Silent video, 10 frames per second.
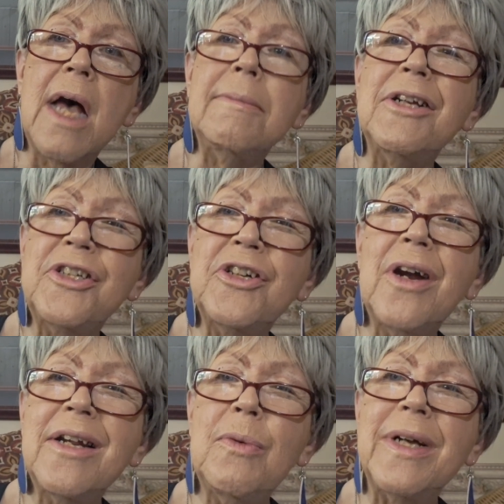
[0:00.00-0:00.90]
I'm not sure
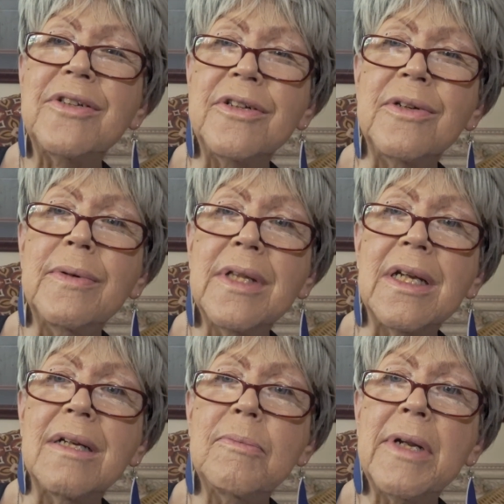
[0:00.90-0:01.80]
I know what to do with
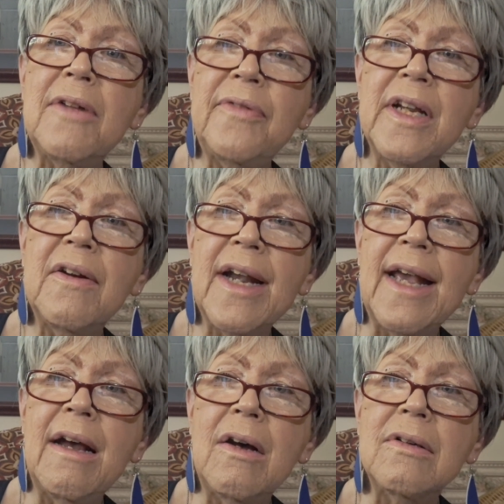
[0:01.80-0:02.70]
it, but I'll figure it
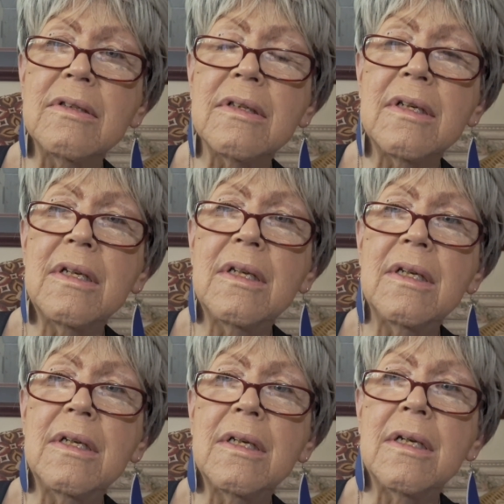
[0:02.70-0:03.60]
out.
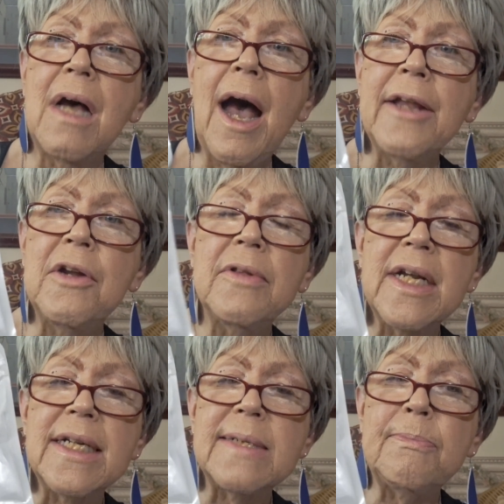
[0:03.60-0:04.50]
I know
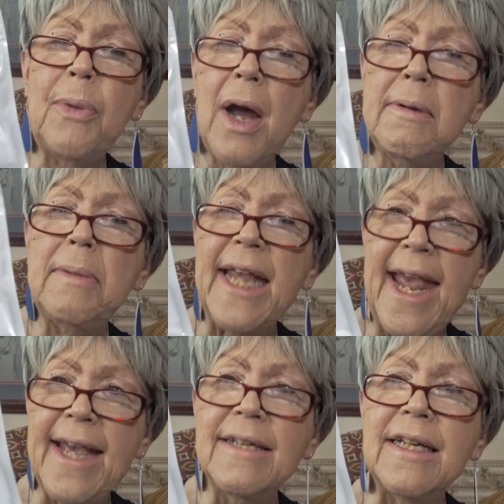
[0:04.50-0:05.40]
that it's probably
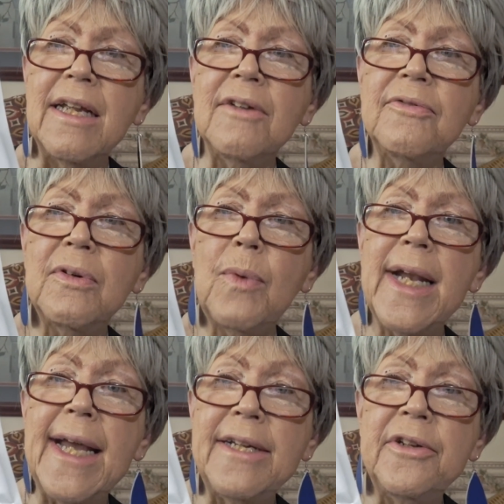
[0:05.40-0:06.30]
handy for
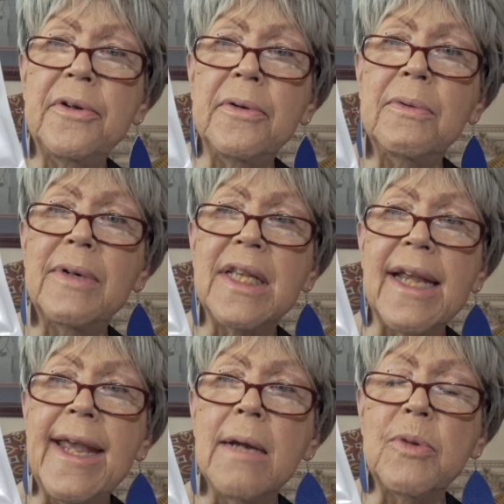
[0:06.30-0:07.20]
what I do with the
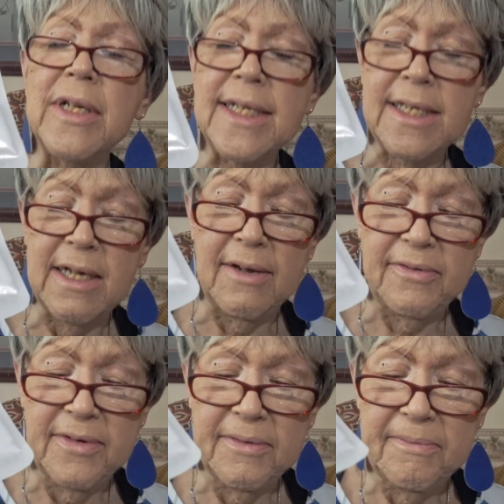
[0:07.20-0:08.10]
camera and stuff.